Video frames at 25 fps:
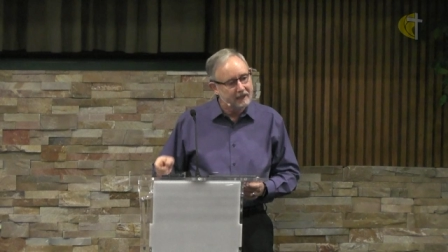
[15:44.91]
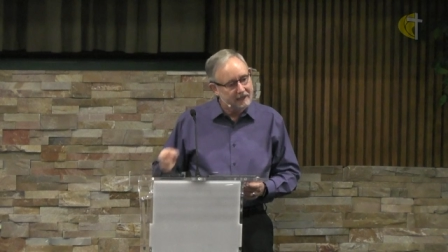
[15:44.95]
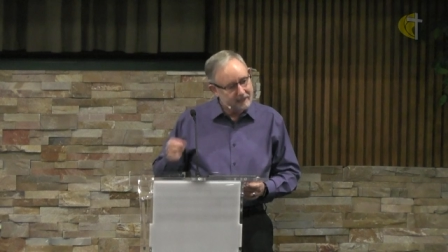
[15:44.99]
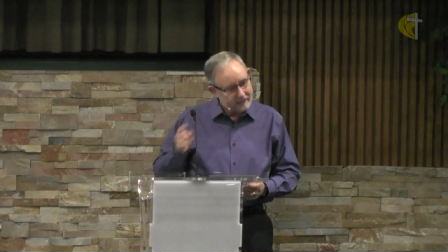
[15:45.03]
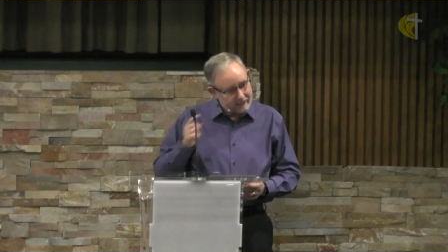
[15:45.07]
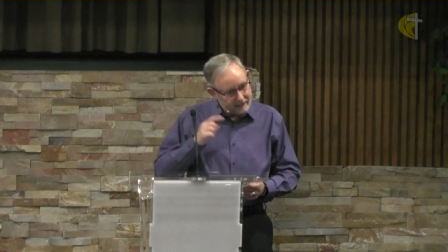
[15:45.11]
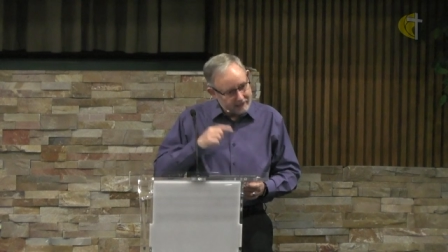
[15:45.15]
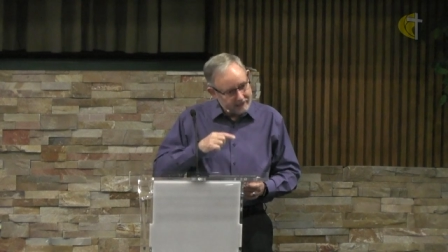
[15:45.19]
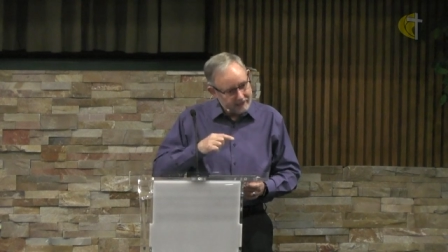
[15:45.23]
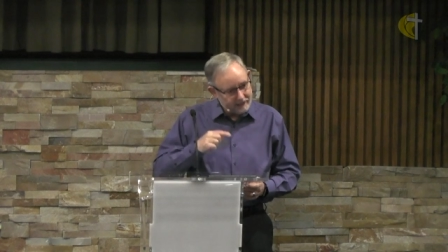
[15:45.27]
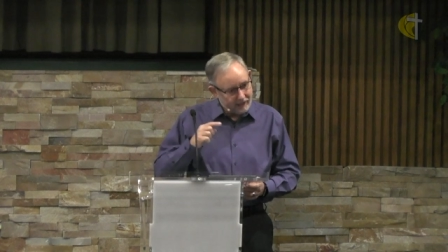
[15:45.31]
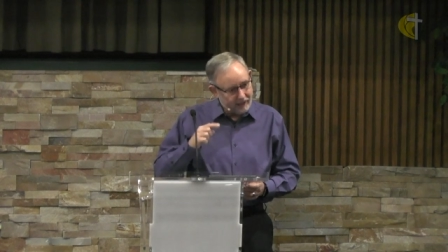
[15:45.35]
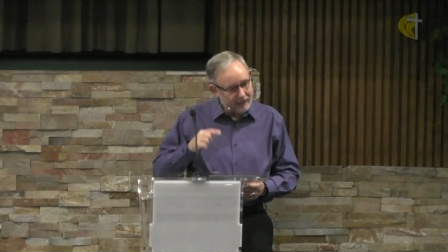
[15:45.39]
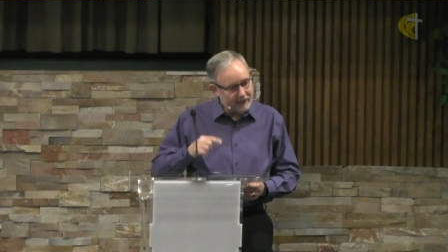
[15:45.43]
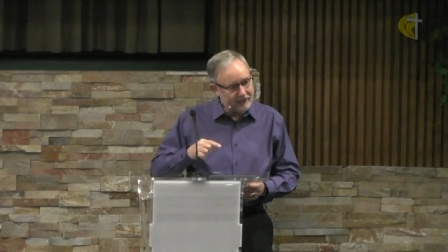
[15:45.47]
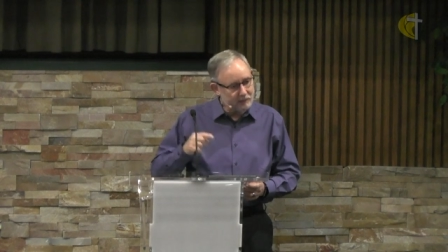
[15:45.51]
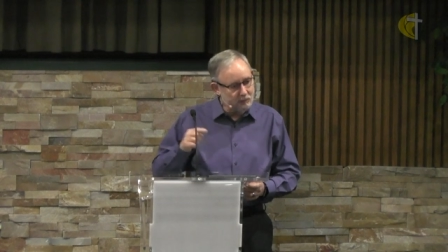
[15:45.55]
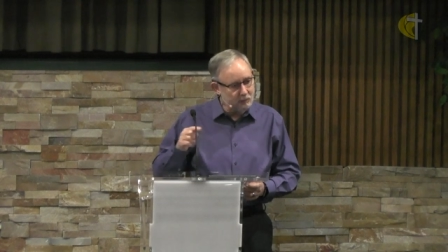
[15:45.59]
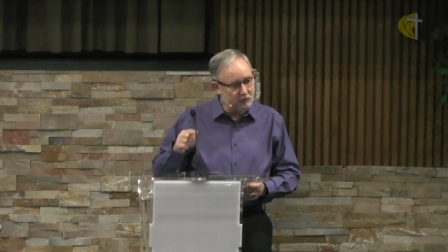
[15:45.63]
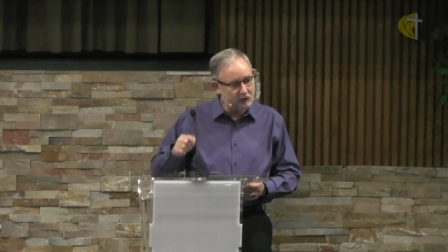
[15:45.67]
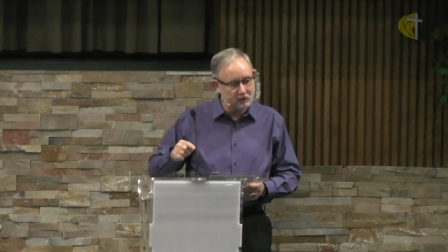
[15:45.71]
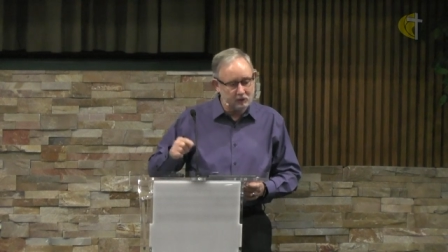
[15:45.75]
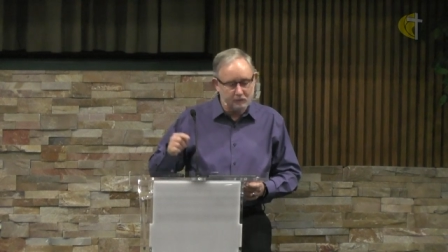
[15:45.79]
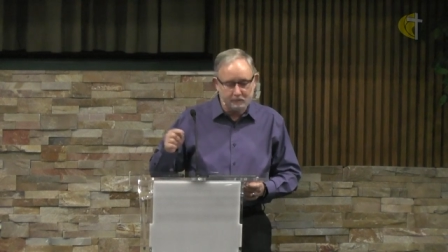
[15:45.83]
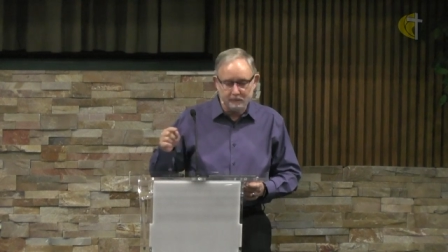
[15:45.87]
and I
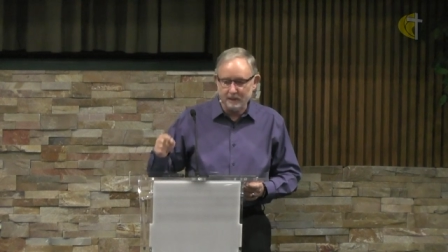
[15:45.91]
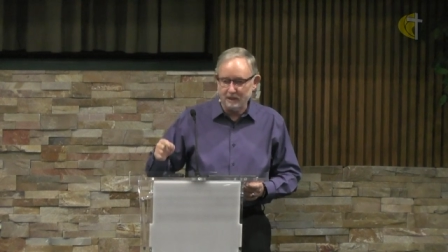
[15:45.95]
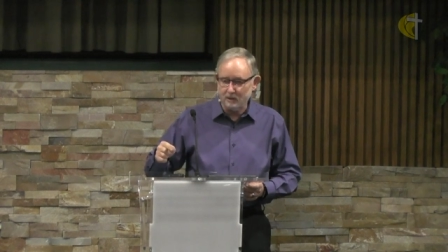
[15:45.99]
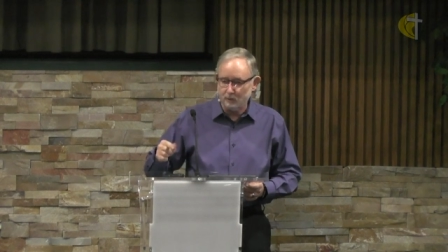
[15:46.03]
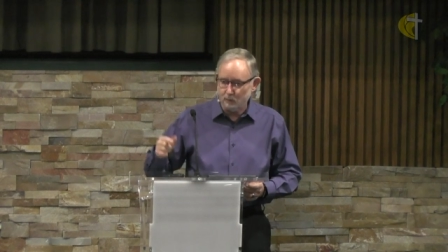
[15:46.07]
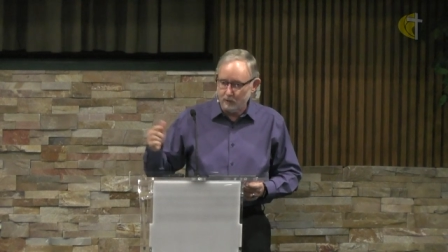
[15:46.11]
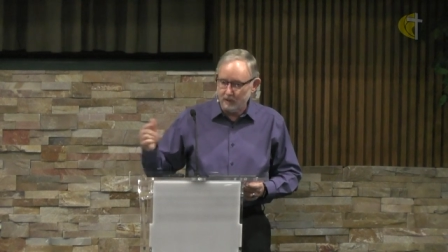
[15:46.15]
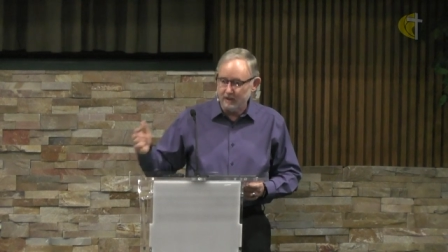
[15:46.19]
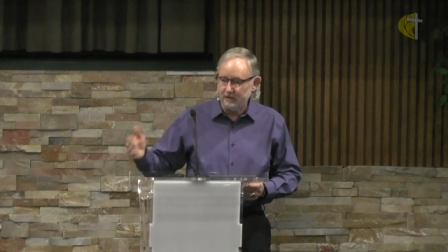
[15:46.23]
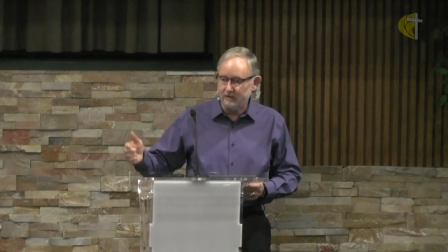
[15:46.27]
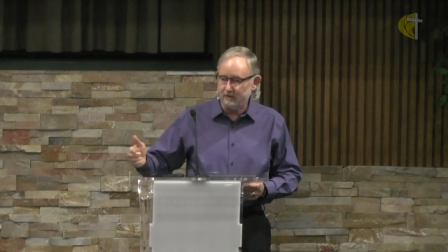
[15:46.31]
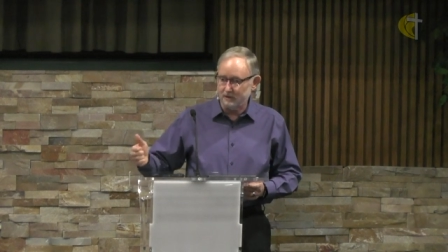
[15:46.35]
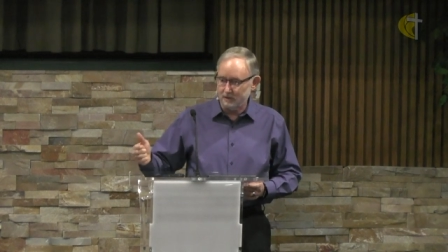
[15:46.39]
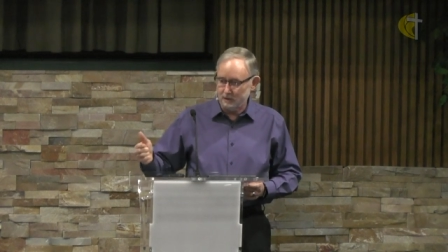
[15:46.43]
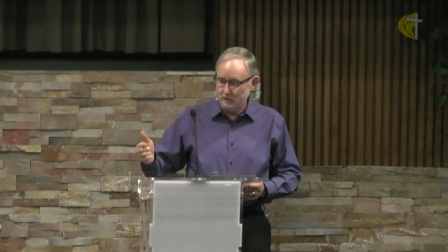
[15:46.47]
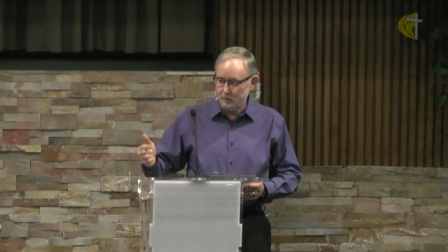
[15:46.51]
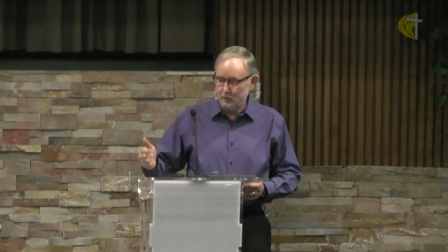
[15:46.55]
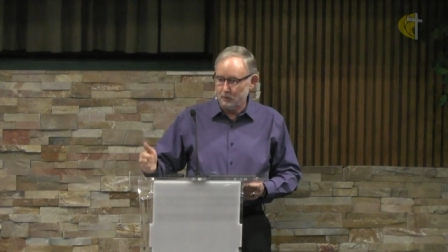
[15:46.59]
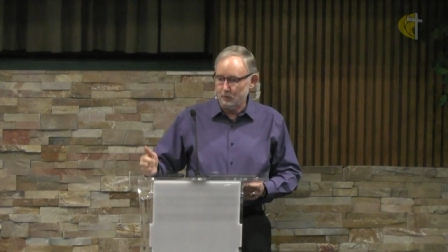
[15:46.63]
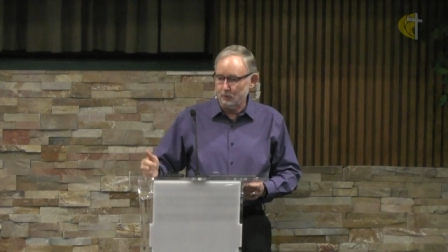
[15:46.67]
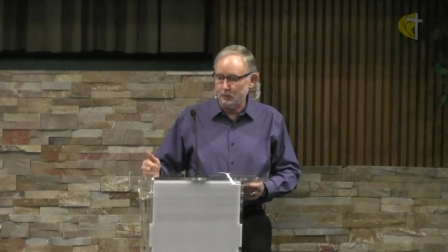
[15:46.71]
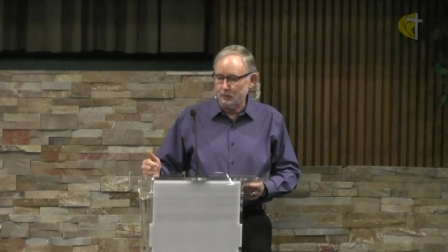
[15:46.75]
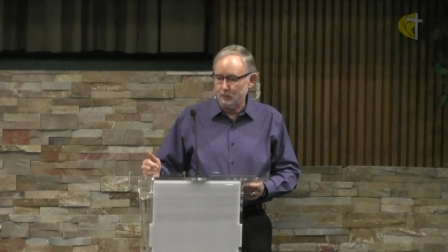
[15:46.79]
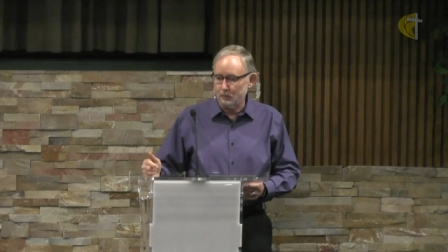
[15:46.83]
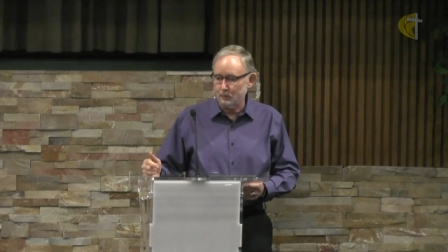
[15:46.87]
will be with
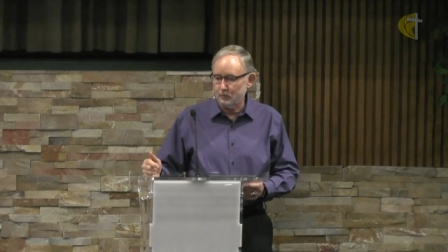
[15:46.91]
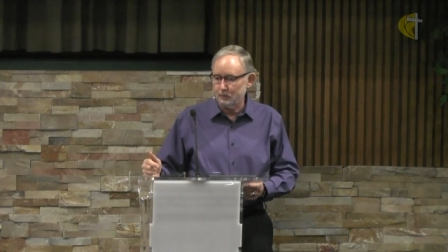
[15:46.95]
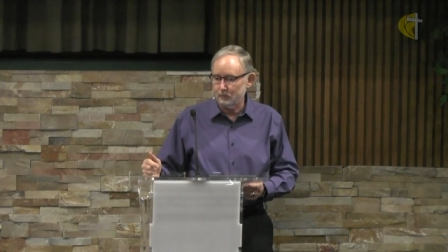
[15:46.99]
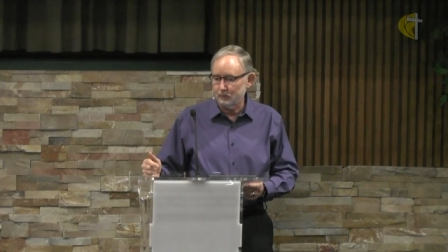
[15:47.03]
you,